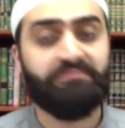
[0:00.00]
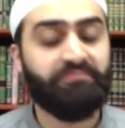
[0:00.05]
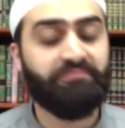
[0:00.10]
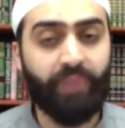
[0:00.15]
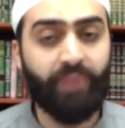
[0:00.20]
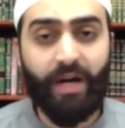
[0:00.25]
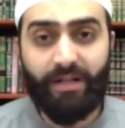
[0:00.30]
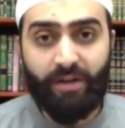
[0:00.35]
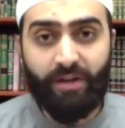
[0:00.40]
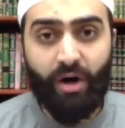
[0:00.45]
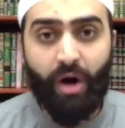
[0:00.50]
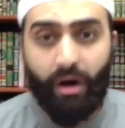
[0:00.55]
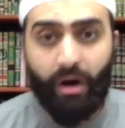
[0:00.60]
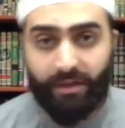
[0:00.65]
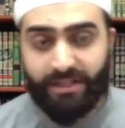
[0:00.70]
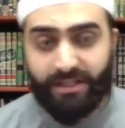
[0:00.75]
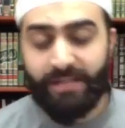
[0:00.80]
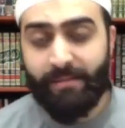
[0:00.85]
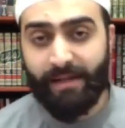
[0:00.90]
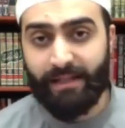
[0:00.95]
But
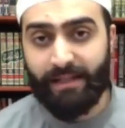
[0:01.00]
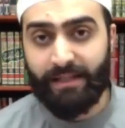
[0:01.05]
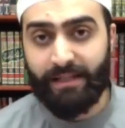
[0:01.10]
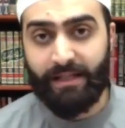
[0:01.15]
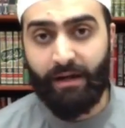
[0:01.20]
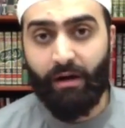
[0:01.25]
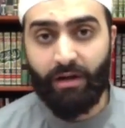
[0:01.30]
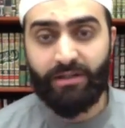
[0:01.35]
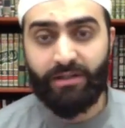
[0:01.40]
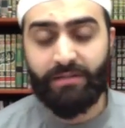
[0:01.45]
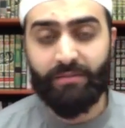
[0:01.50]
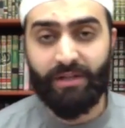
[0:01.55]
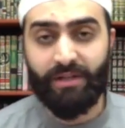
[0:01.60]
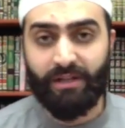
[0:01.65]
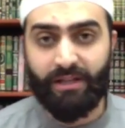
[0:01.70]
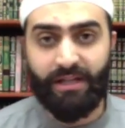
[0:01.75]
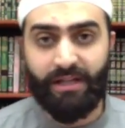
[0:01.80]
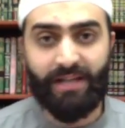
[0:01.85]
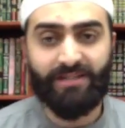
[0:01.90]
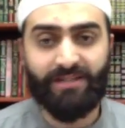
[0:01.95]
ultimately,
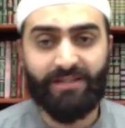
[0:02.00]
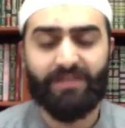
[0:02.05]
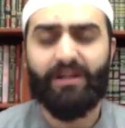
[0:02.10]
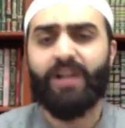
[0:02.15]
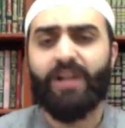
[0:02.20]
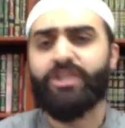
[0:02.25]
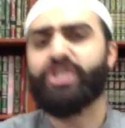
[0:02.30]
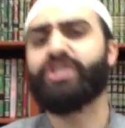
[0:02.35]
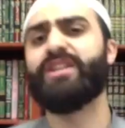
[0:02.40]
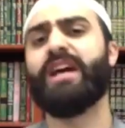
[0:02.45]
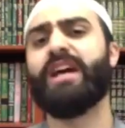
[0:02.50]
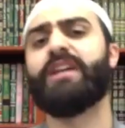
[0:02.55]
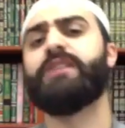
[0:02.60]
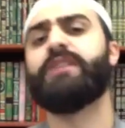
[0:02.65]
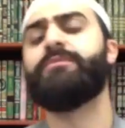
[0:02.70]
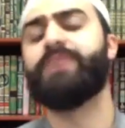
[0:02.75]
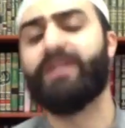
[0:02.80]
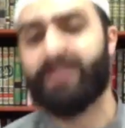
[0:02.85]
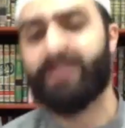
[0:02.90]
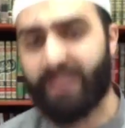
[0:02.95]
it's logic that
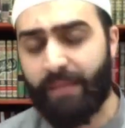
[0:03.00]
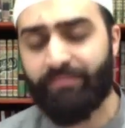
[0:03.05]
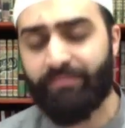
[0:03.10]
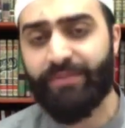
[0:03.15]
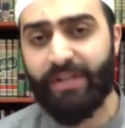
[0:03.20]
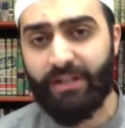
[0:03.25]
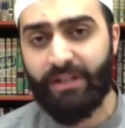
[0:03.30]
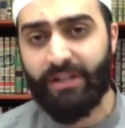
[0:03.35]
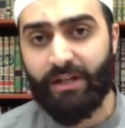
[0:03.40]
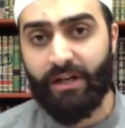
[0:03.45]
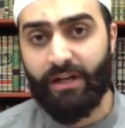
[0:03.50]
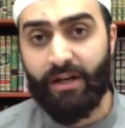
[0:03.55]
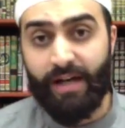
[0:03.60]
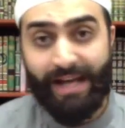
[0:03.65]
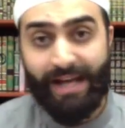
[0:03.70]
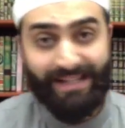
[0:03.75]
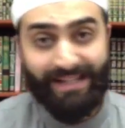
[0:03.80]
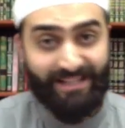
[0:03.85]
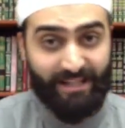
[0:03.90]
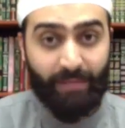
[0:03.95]
can be accepted
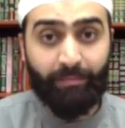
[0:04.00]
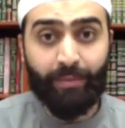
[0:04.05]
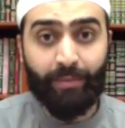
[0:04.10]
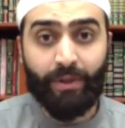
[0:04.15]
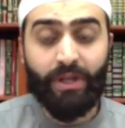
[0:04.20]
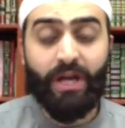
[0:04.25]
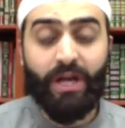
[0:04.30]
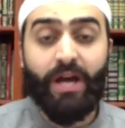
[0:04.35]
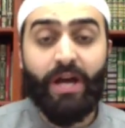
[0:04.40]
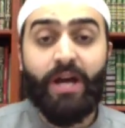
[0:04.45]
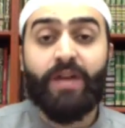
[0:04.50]
and simple.